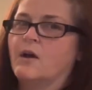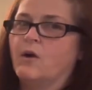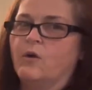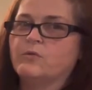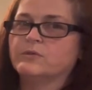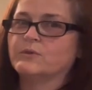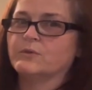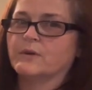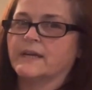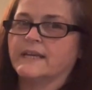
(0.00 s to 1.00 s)
Old
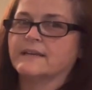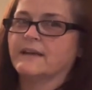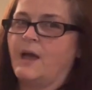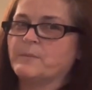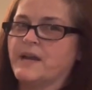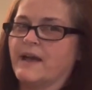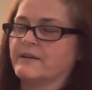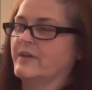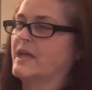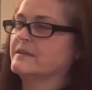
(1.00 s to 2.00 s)
Glory coming out
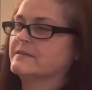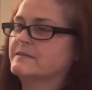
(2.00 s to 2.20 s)
of it.